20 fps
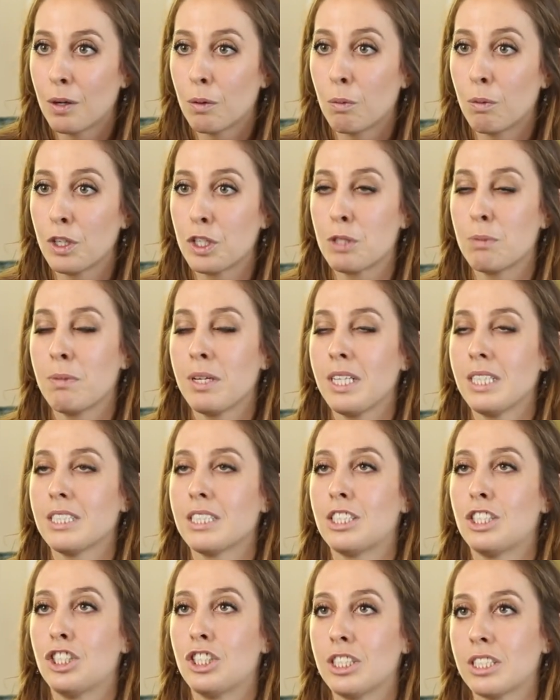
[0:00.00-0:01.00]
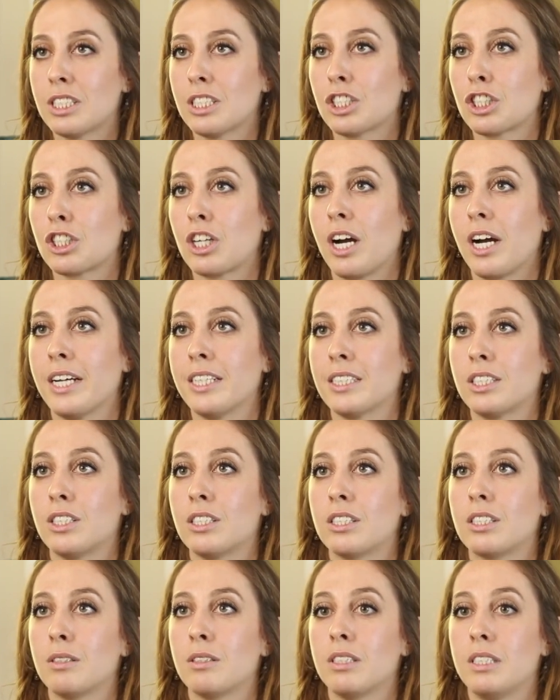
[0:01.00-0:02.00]
which means Jesus
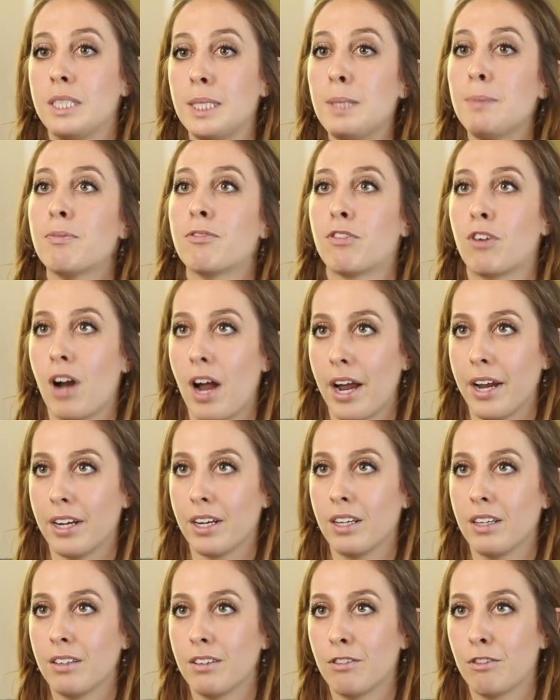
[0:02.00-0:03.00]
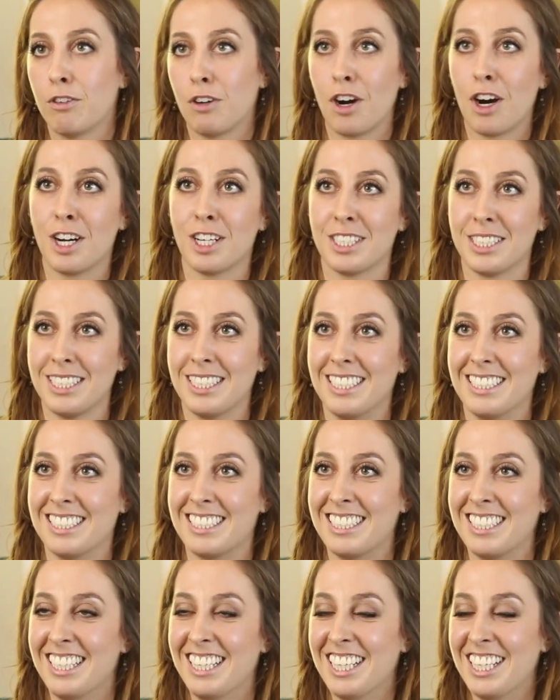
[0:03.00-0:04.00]
Christ deep fried for our
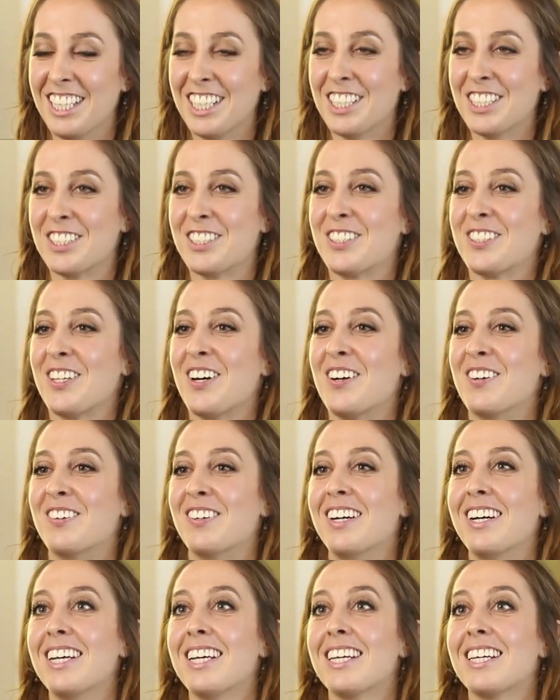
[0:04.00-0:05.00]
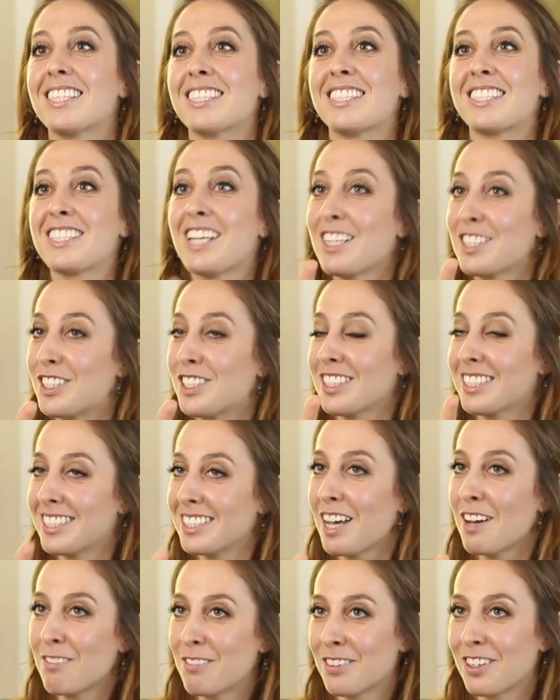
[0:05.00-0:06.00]
sins. So to
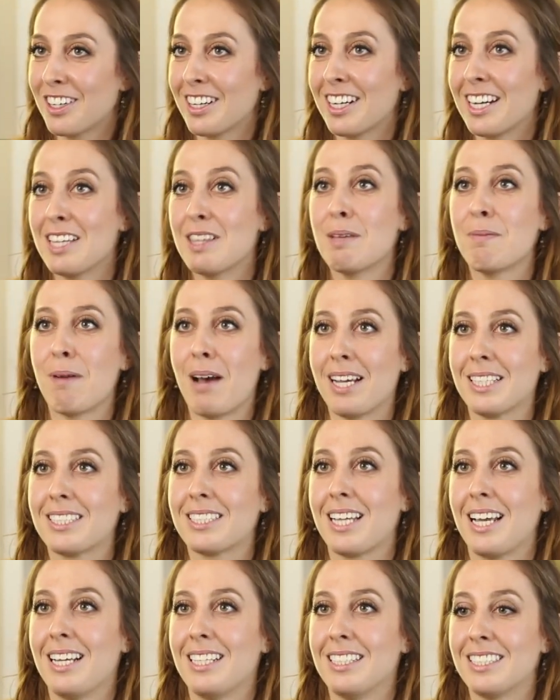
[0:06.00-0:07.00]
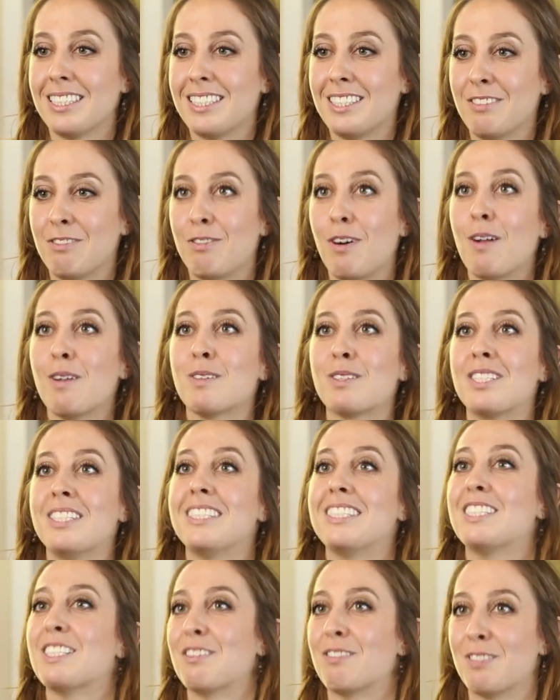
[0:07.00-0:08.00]
suffer in the past tense follows a
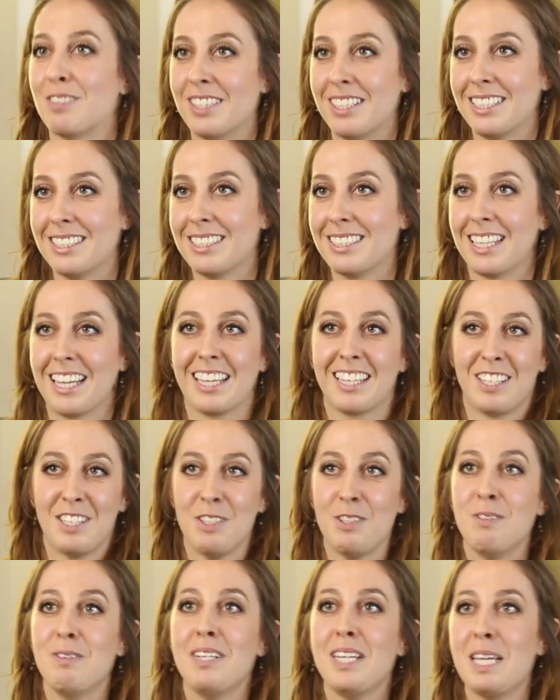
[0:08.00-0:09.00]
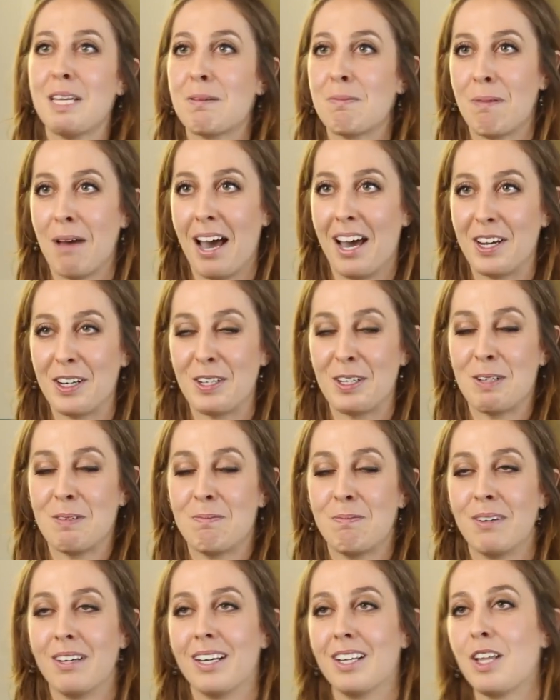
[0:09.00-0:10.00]
different, unique
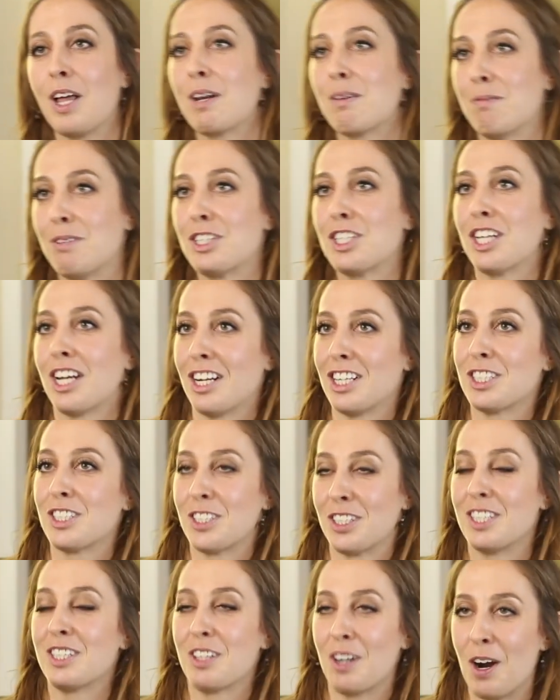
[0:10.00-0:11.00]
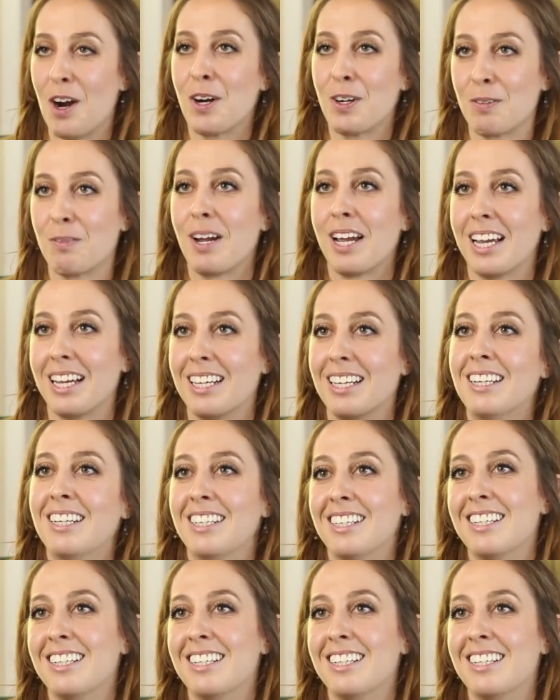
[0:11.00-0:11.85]
pattern, but a lot of missionaries learn it the hard way